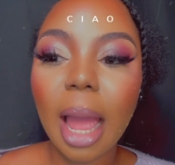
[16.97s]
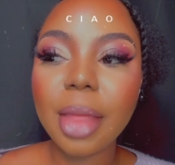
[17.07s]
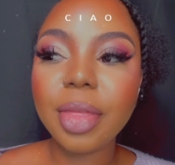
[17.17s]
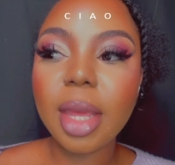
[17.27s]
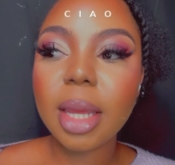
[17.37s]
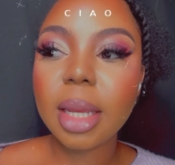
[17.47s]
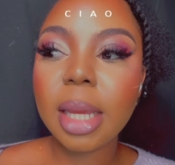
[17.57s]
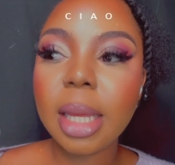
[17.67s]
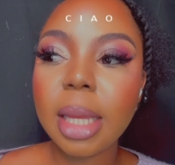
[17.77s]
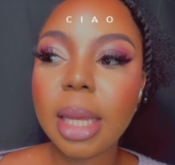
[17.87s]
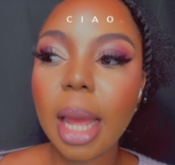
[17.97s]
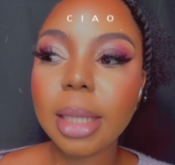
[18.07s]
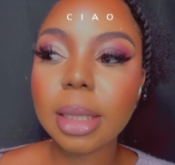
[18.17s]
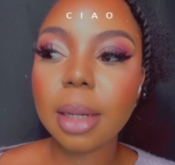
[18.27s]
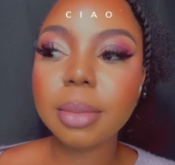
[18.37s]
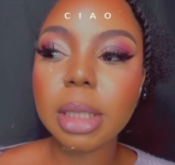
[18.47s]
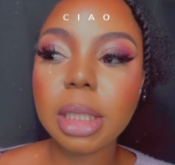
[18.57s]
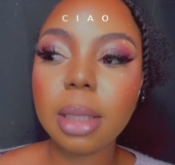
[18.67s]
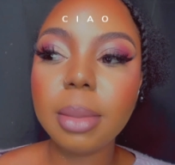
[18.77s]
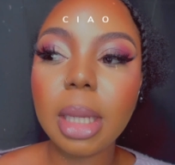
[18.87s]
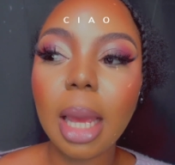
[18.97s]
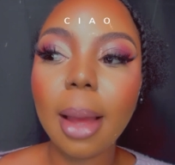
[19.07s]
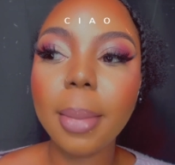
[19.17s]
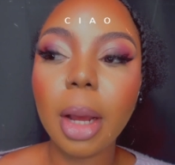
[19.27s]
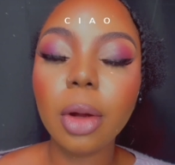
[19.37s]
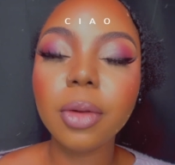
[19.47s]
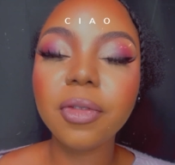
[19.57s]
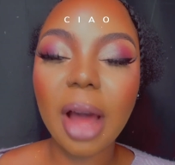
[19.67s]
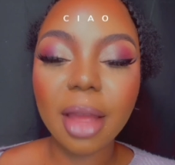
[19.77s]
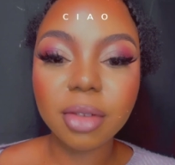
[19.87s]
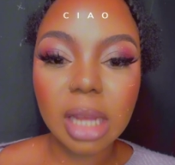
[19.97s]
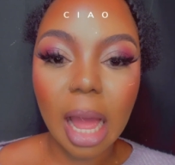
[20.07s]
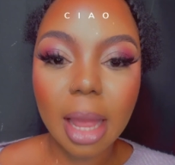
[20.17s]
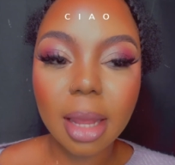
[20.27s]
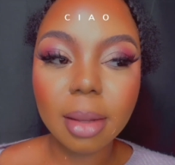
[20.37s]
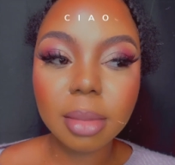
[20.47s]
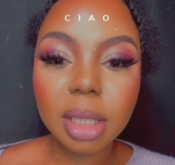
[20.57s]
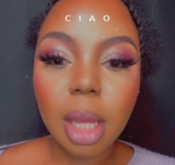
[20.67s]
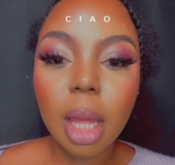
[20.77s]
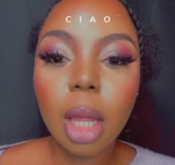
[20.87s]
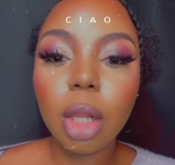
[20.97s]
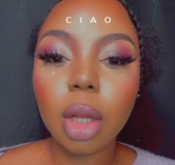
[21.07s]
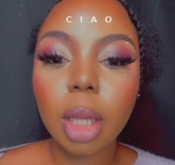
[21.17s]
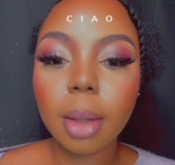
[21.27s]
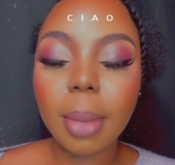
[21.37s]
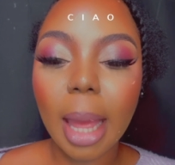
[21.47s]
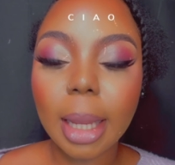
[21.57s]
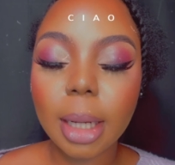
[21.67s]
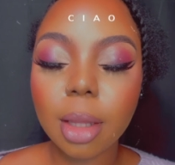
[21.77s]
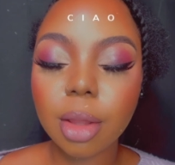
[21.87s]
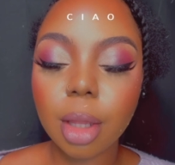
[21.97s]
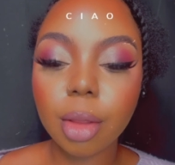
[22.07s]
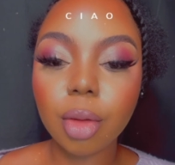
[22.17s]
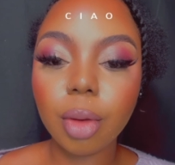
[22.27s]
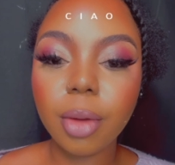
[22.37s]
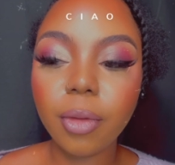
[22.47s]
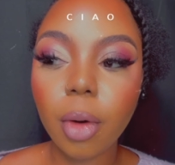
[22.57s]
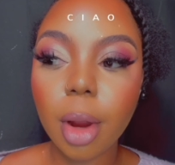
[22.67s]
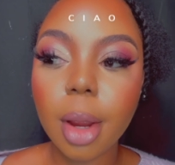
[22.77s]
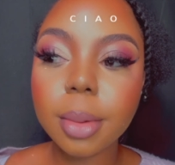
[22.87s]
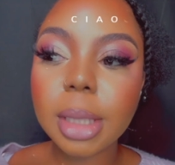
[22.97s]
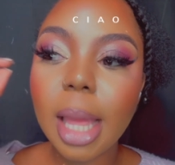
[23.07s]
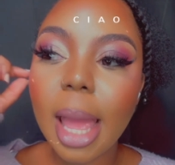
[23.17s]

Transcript: I think he has come to see me about five times, looking back at his history forms.